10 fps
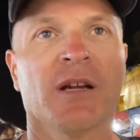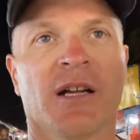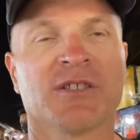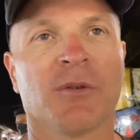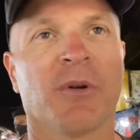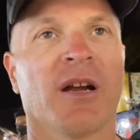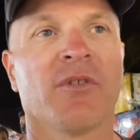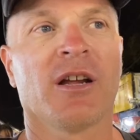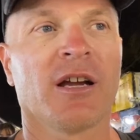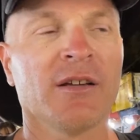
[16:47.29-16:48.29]
It's open
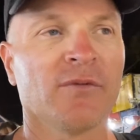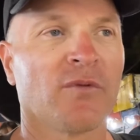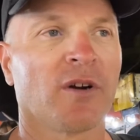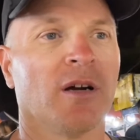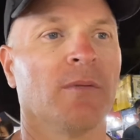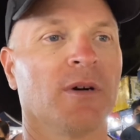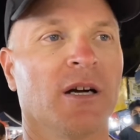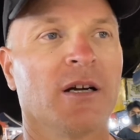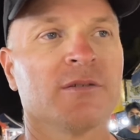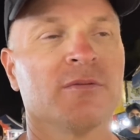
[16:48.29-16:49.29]
every night from
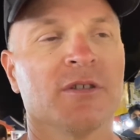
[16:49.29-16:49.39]
uh,